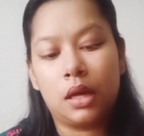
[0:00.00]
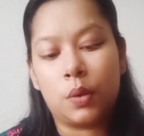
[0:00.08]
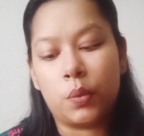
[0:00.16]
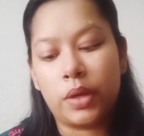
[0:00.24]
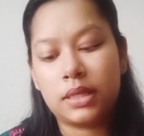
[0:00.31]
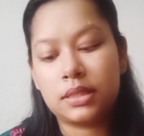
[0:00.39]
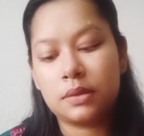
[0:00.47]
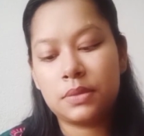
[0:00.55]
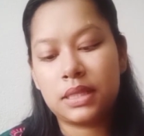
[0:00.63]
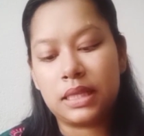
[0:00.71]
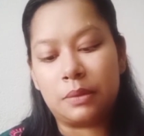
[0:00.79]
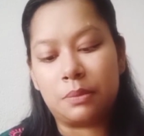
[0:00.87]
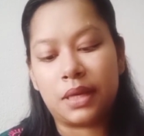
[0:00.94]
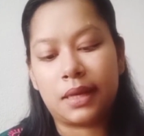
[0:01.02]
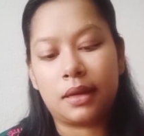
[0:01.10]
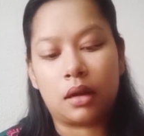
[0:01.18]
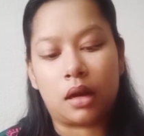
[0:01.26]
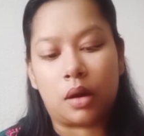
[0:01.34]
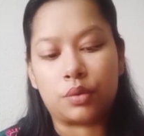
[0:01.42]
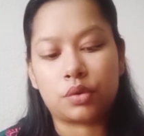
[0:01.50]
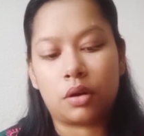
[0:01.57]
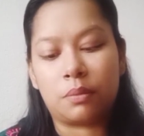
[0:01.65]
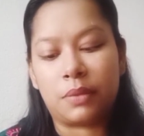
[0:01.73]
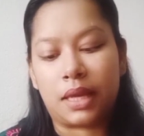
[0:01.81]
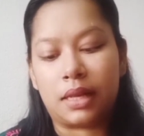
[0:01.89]
victim's email account
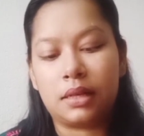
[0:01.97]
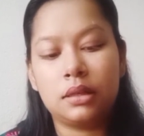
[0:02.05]
or mail